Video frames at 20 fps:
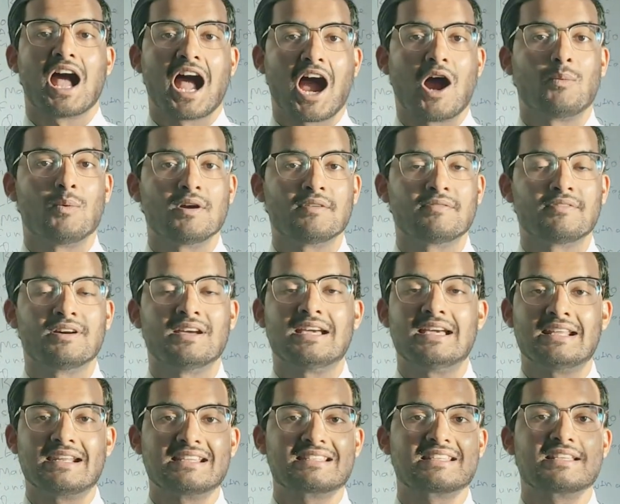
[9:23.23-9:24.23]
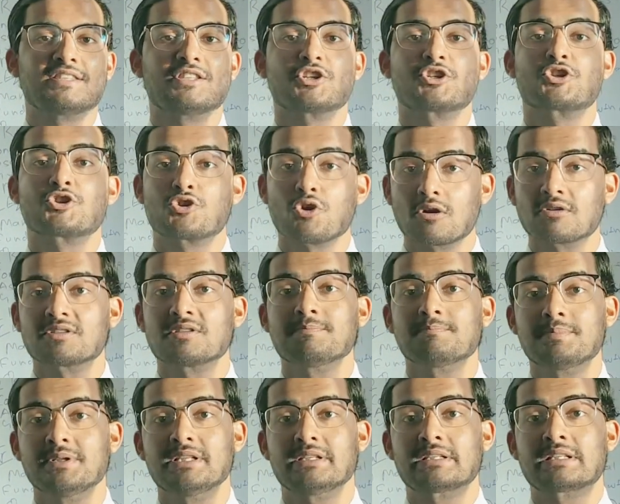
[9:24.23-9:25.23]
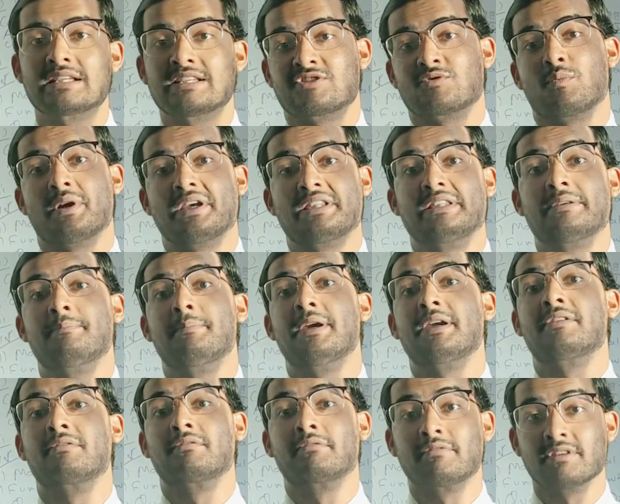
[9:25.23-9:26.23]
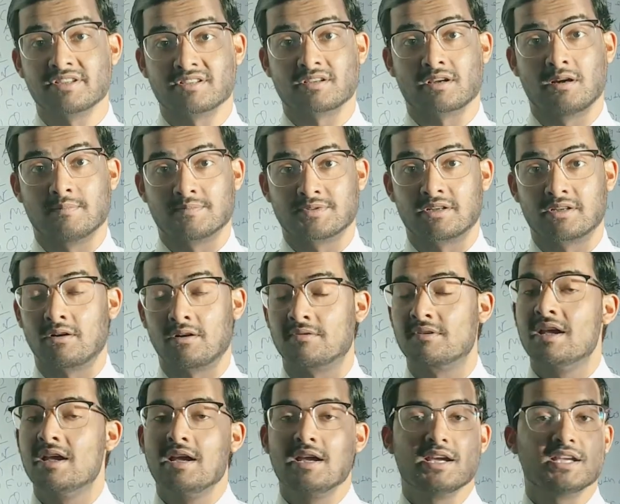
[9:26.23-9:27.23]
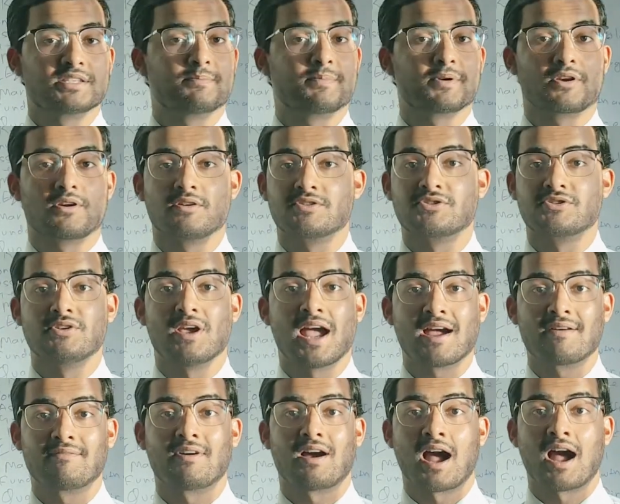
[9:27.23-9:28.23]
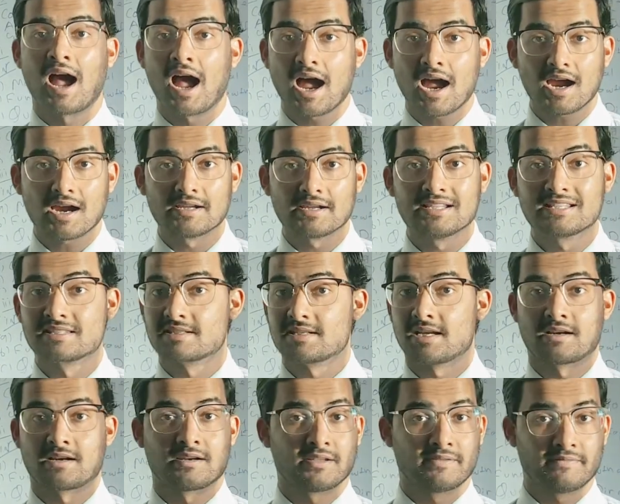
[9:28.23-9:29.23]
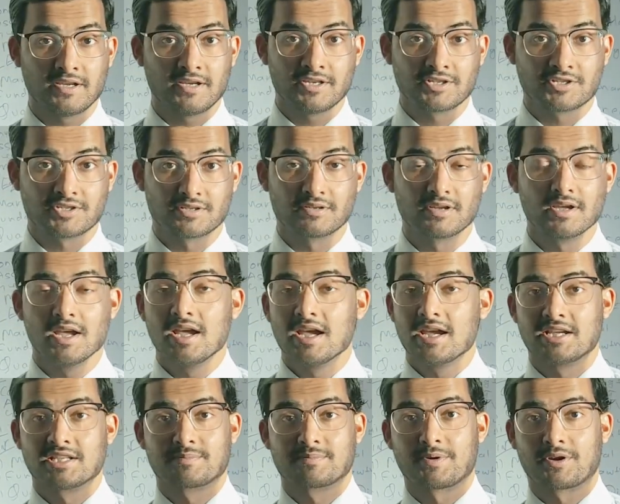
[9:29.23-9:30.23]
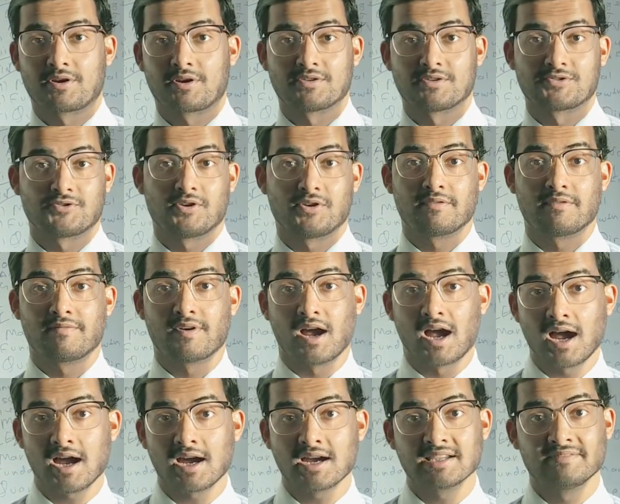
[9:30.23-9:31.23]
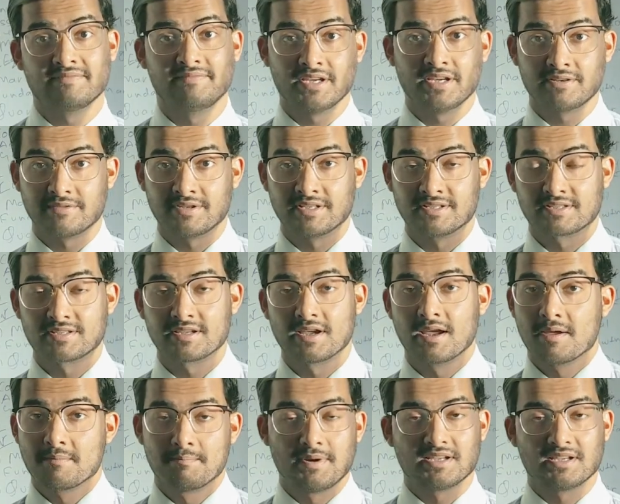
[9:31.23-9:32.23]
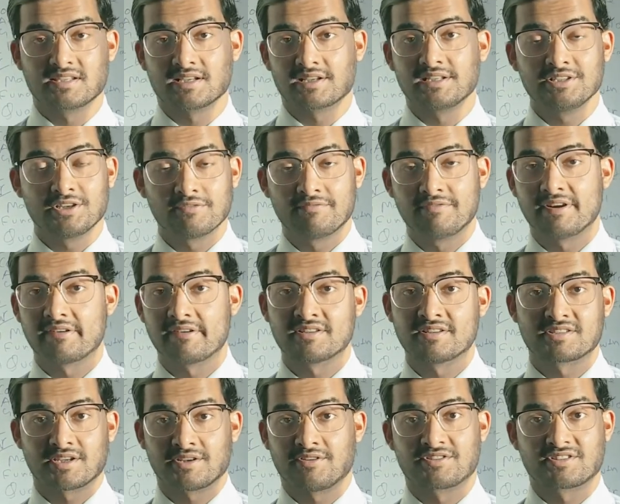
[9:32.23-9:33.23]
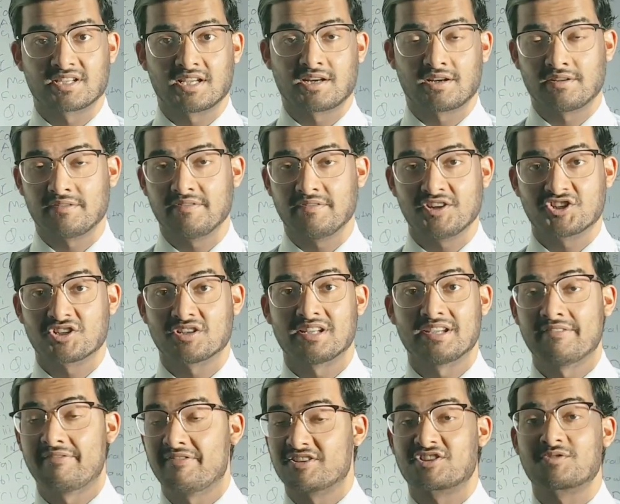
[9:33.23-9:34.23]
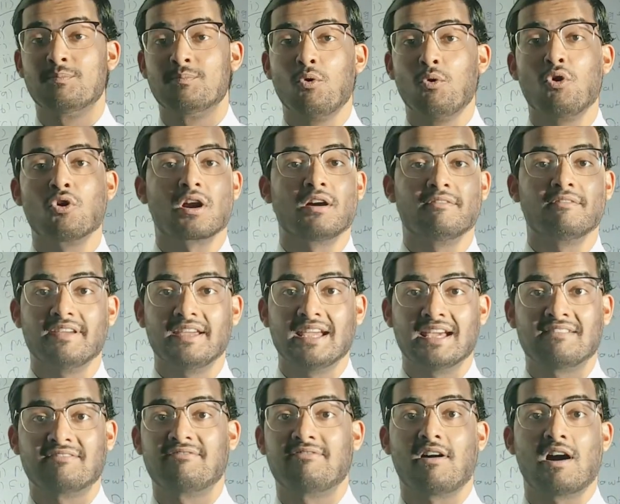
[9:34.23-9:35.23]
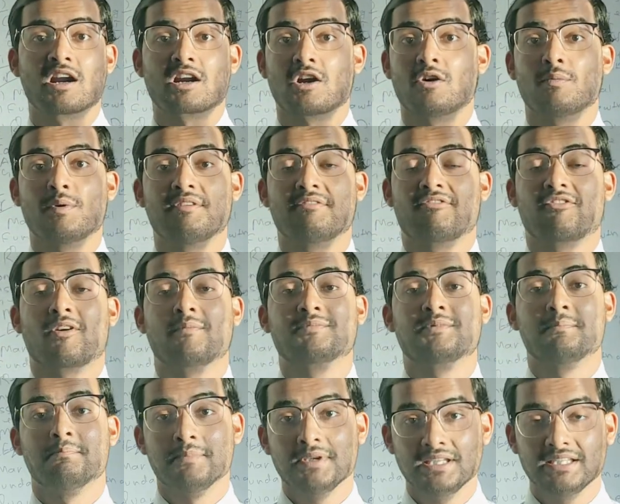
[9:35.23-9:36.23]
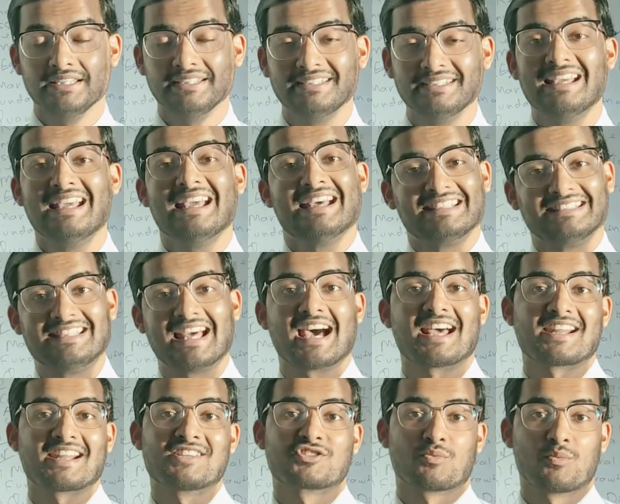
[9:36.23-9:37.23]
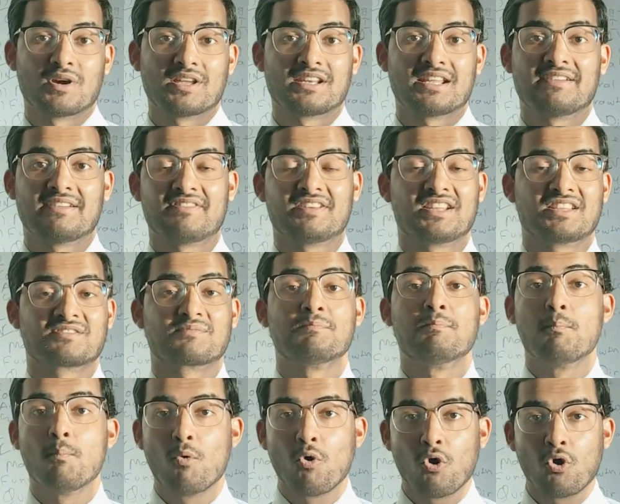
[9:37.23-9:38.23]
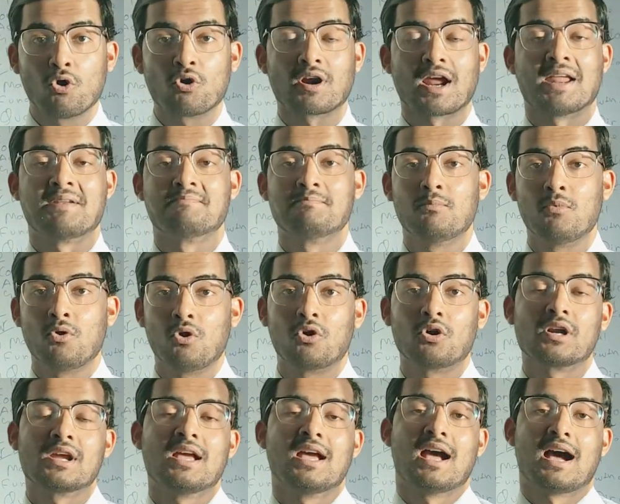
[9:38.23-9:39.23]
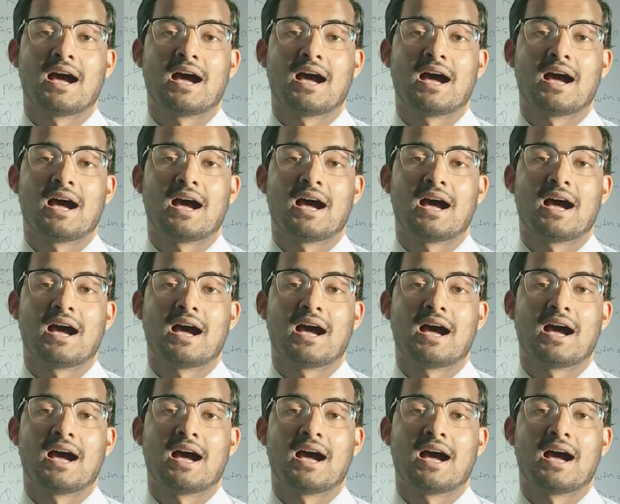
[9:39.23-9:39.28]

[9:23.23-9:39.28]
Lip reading: However, it is in the short-term period is where the big risk comes around. Is because you have a high standard deviation. Is because you have a high variance. Basically, your variance and your standard deviation, if it's more away and far away from the mean, that is when, if it is more and more